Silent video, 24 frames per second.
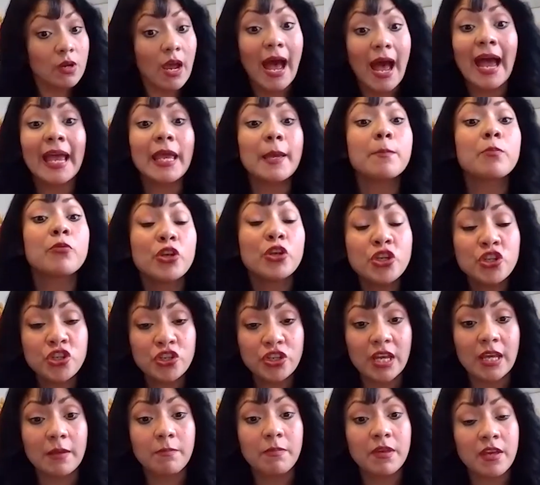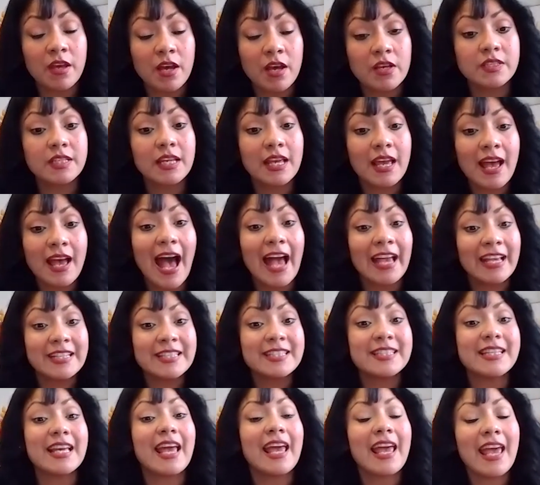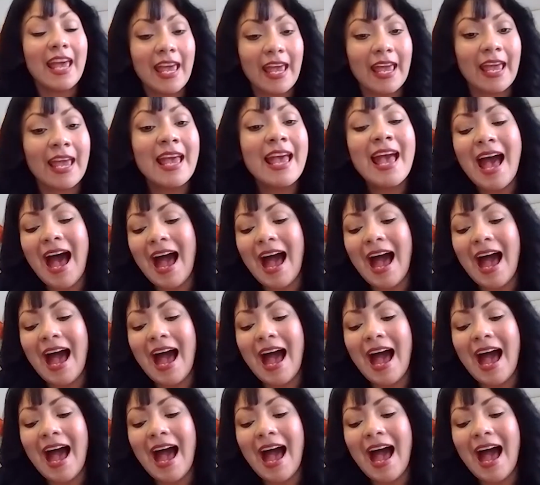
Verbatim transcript: I appreciate because I can say, hey,